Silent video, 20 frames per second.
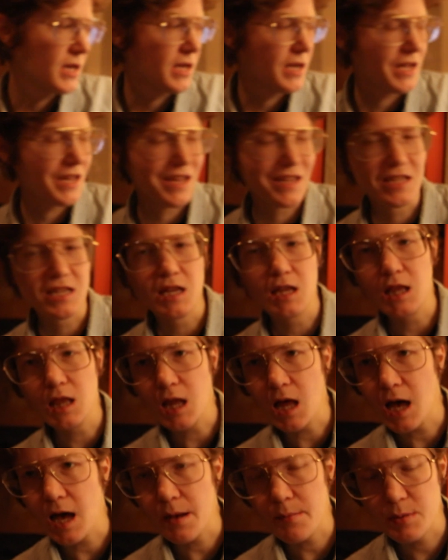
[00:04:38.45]
It gets
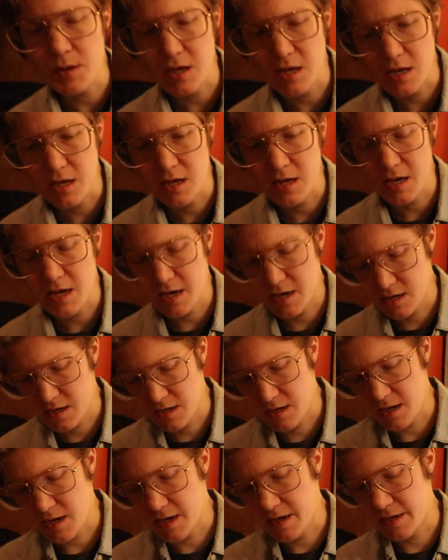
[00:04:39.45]
globby
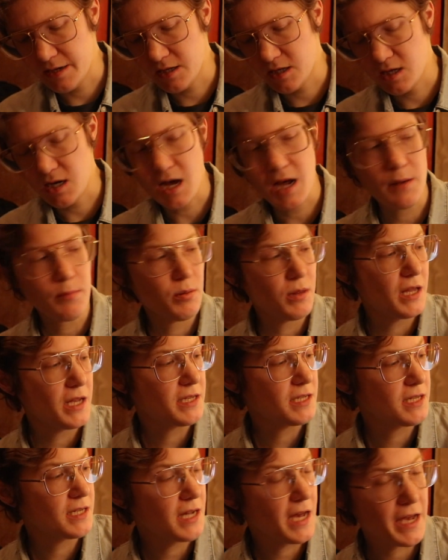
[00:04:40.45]
and it's not
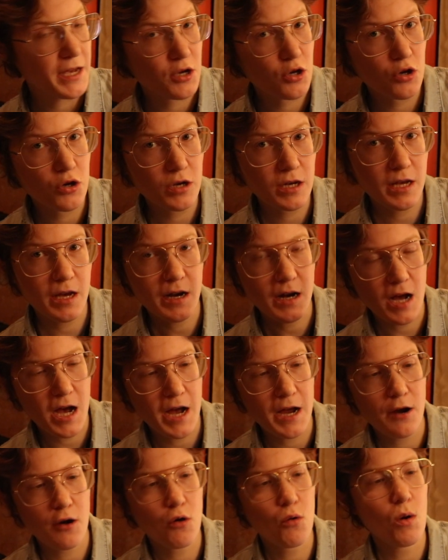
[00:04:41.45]
pleasant. I could get
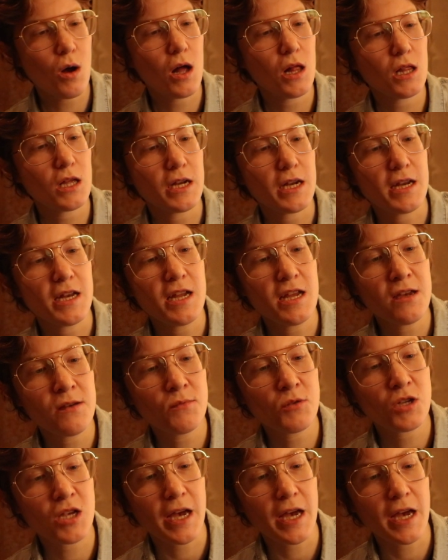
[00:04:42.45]
higher quality nibs.